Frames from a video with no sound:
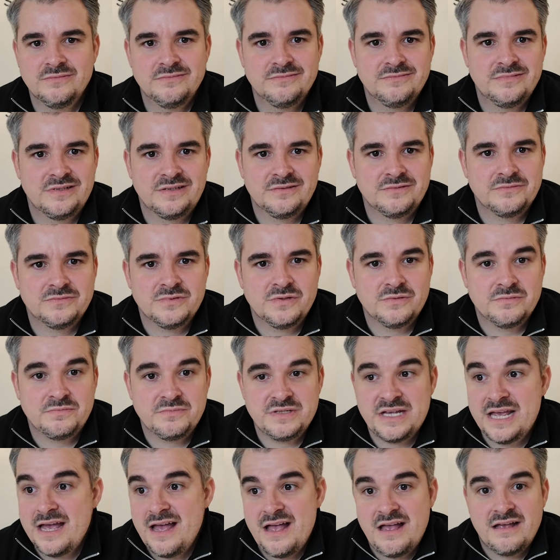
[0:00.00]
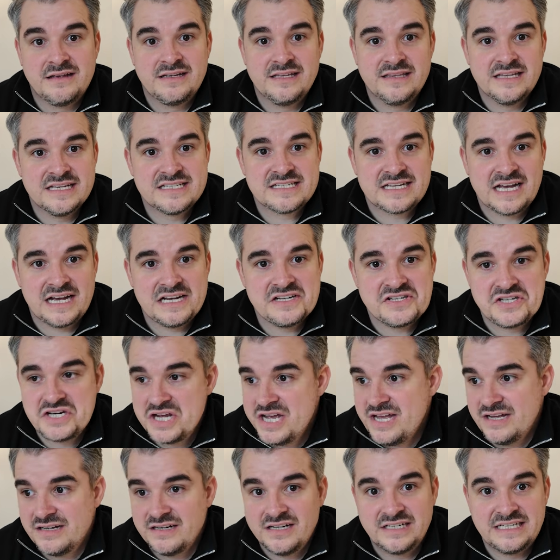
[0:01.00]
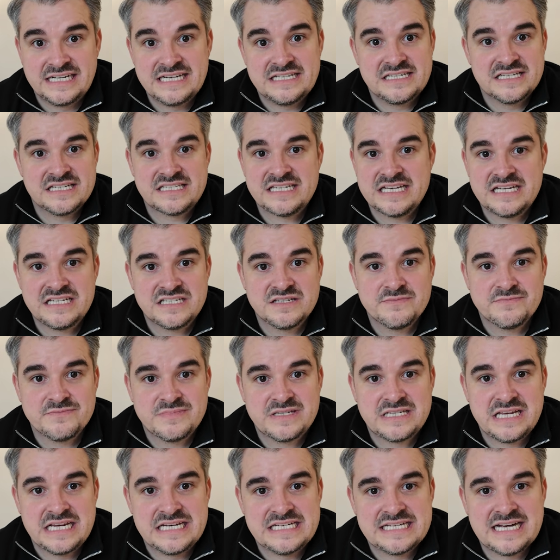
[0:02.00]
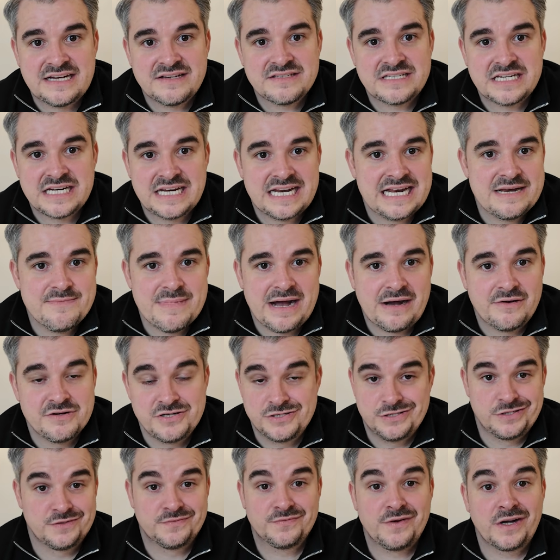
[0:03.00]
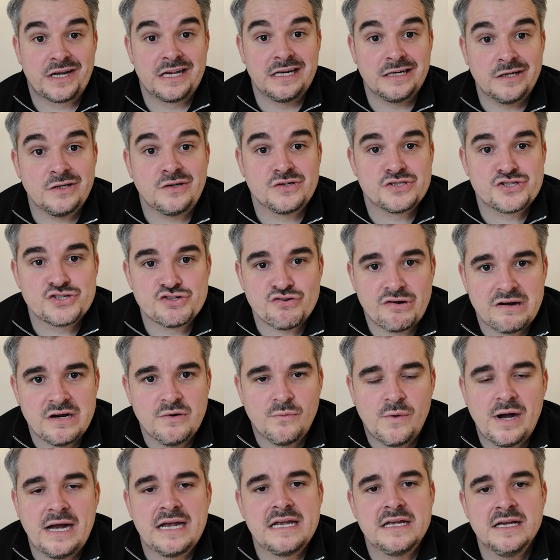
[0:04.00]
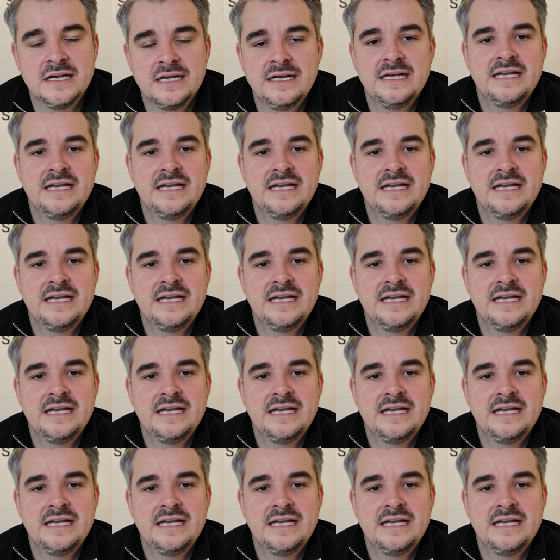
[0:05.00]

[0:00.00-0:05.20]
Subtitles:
well, yeah, in this case, yeah, I need to see some details in an email, and you just fucking lost straight away.